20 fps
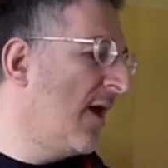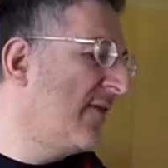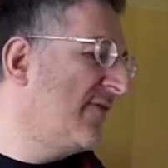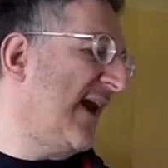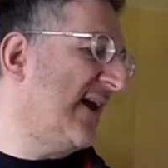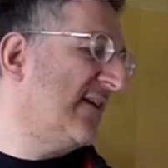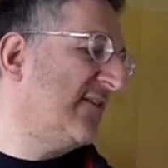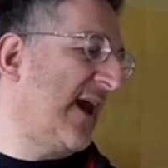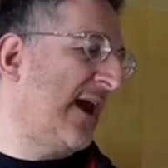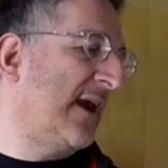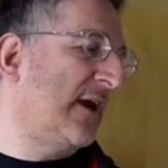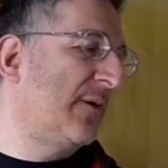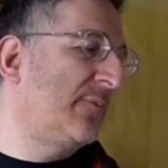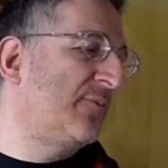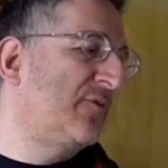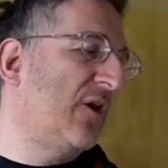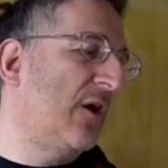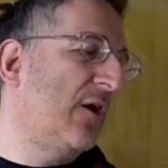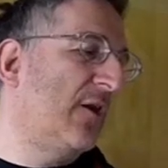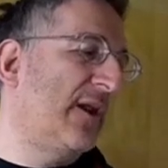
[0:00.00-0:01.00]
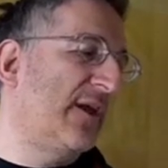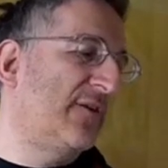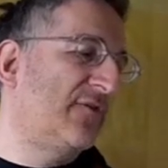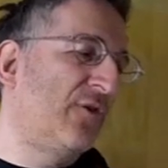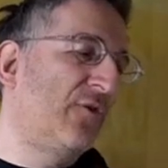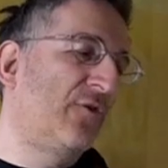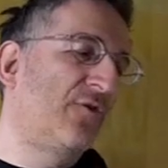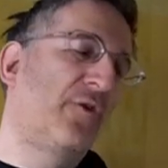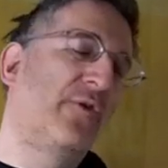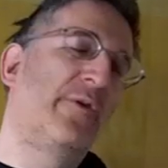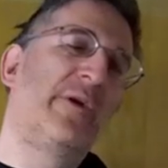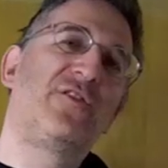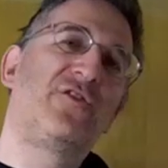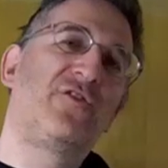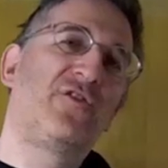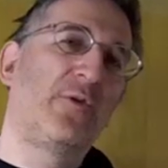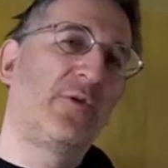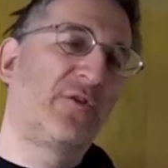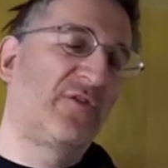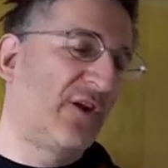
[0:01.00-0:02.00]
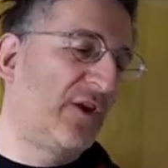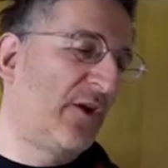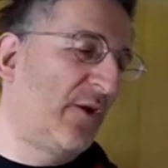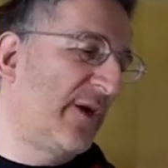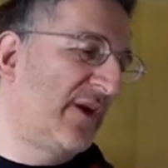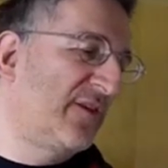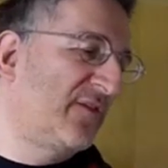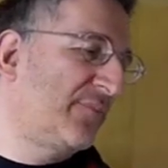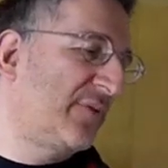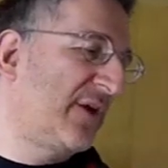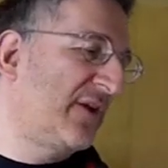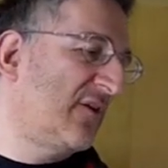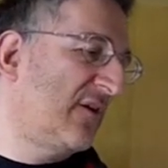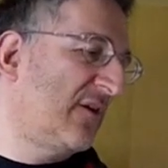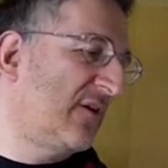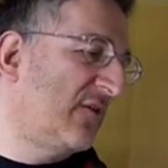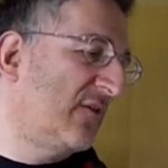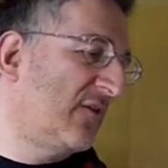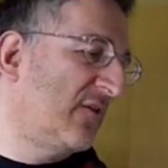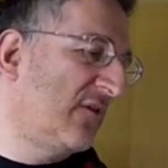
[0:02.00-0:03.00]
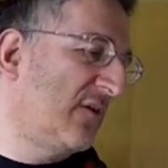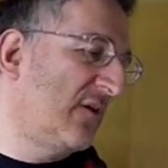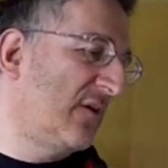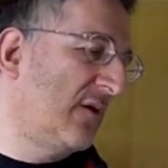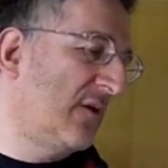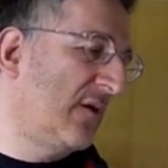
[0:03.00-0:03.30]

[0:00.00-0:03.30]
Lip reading: That Arab journalist who threw his shoe at a US president.